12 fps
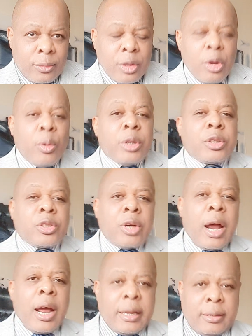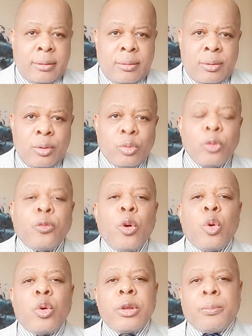they were trying to
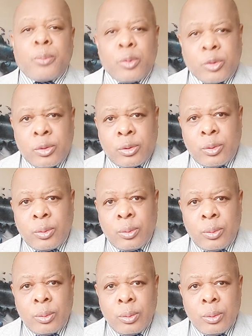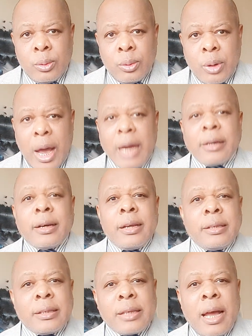follow the procedure and
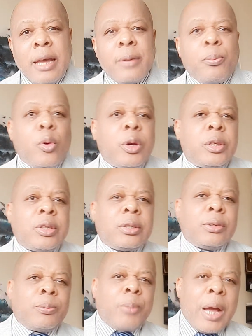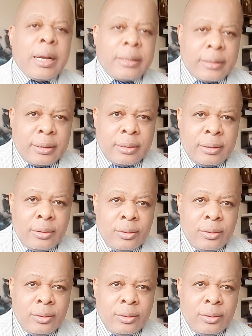register a political party,